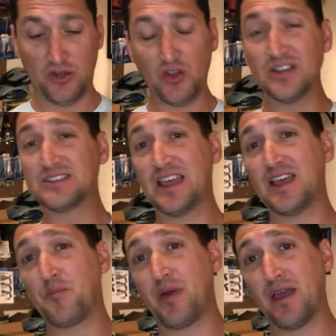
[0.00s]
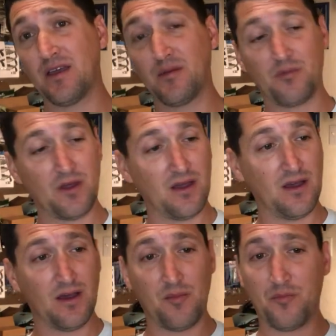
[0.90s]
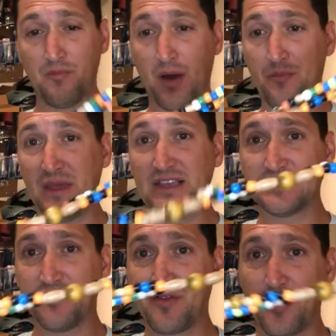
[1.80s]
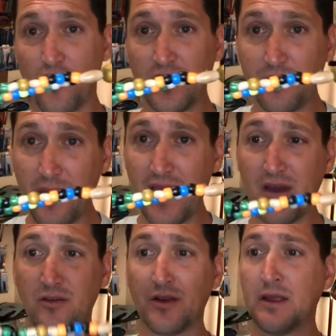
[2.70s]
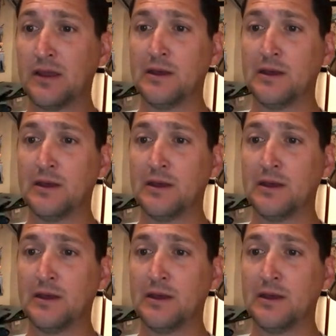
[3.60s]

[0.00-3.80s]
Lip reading: you can take a piece of 30 pound,